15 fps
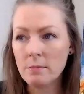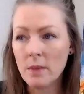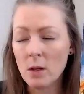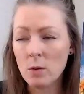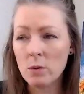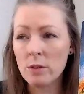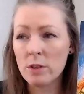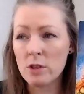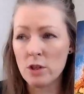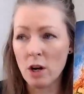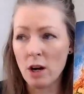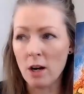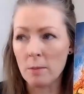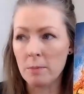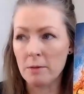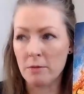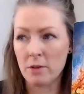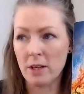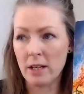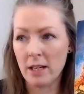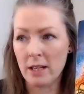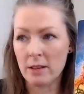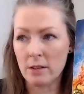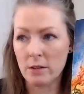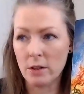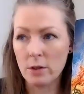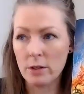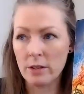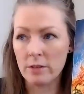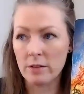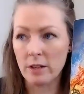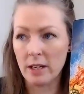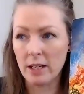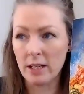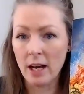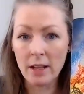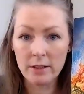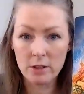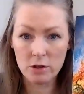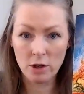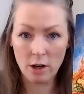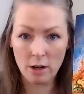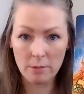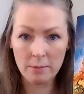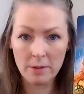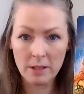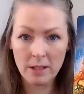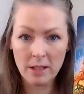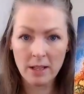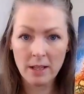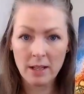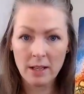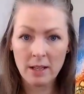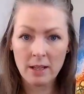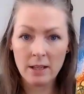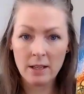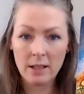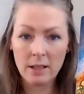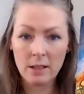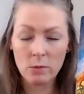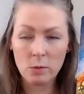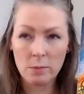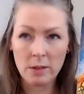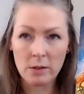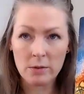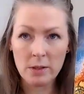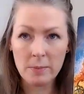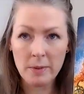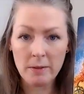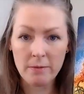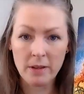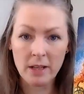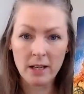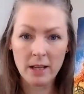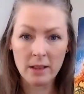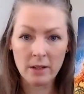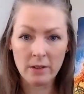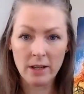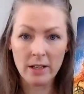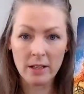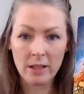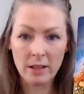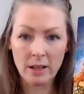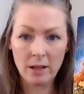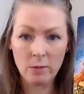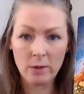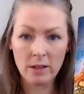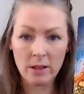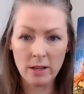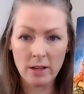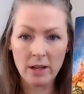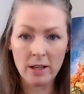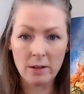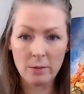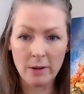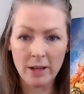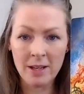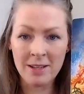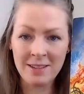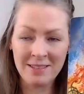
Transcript: or the job before I got the notice that I got the job. It would be creepy if I got there and I went there anyway.